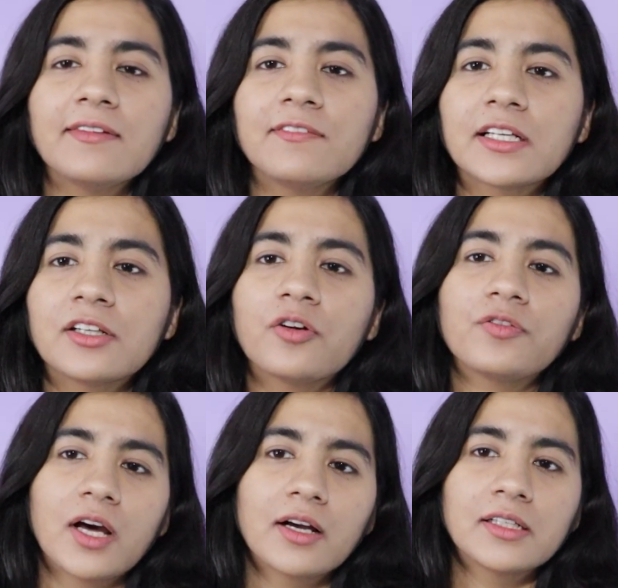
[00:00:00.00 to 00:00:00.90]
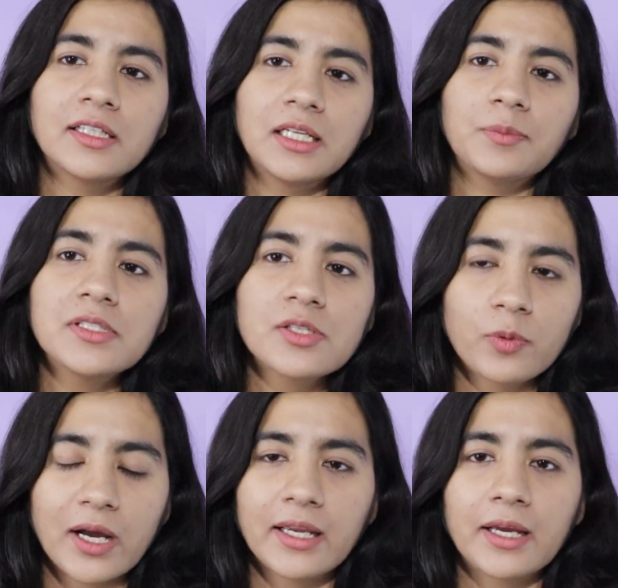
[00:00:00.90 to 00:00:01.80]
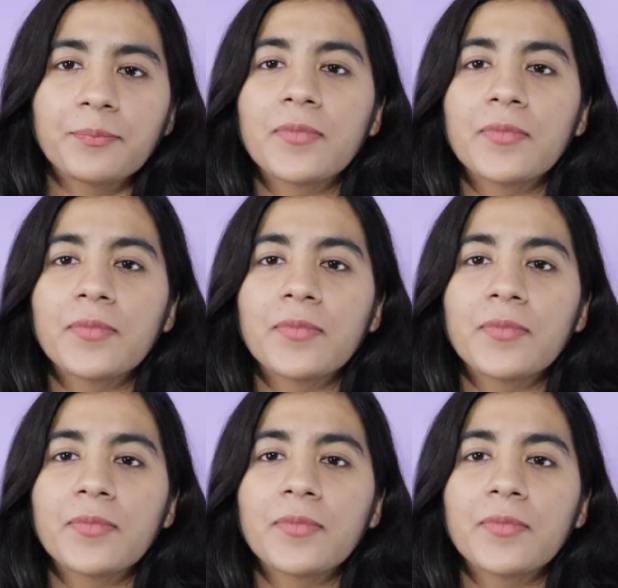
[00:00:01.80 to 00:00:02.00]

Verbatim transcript: and vector of target labels yi.